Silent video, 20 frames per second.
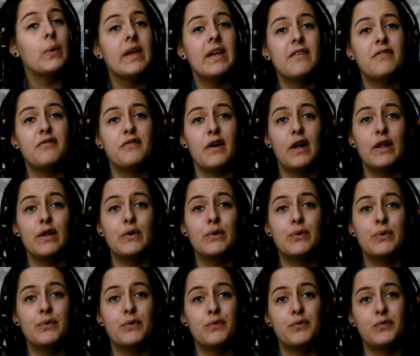We
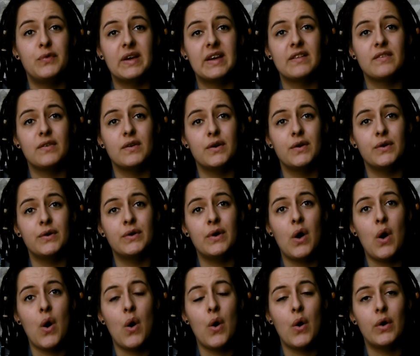follow Victor
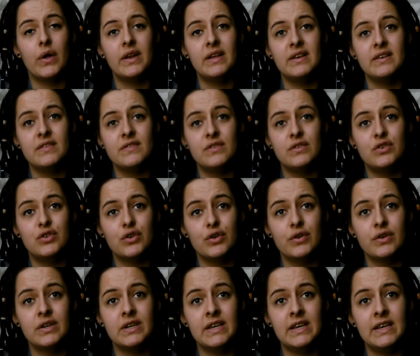on his
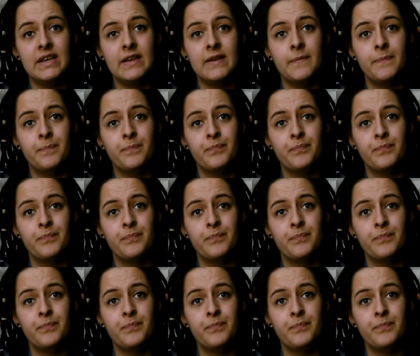journey